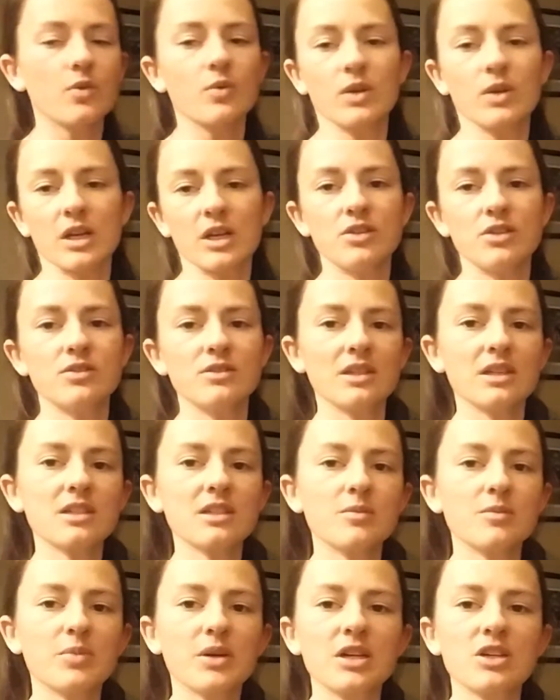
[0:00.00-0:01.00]
We're not using it
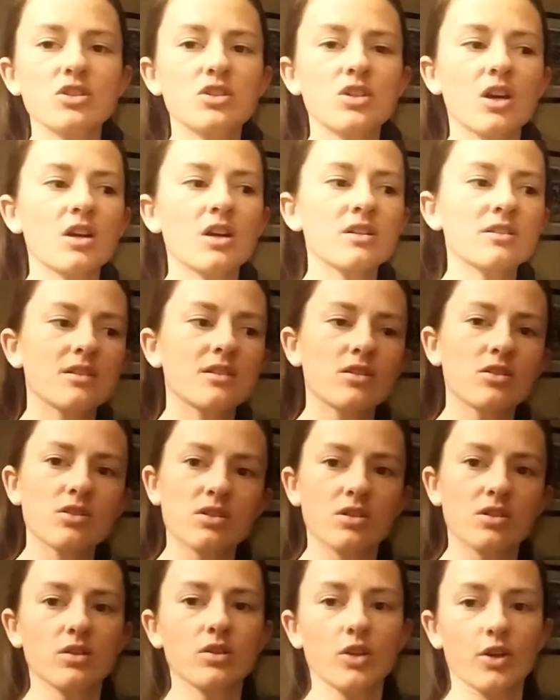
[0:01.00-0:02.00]
to punish dogs that are
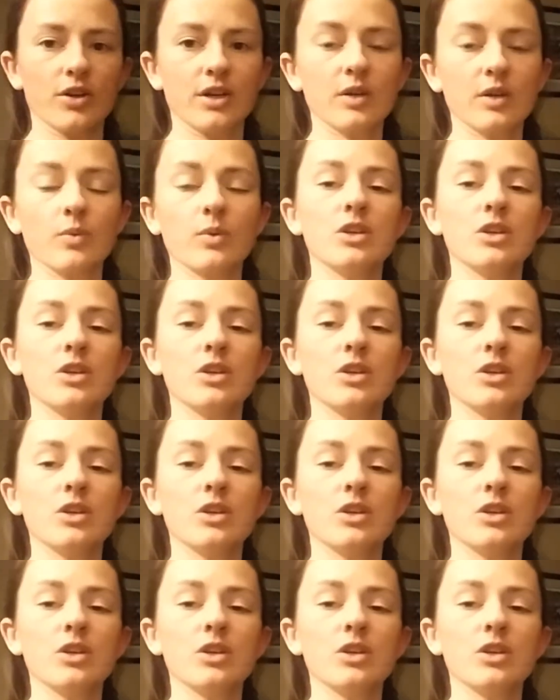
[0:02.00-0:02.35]
still learning.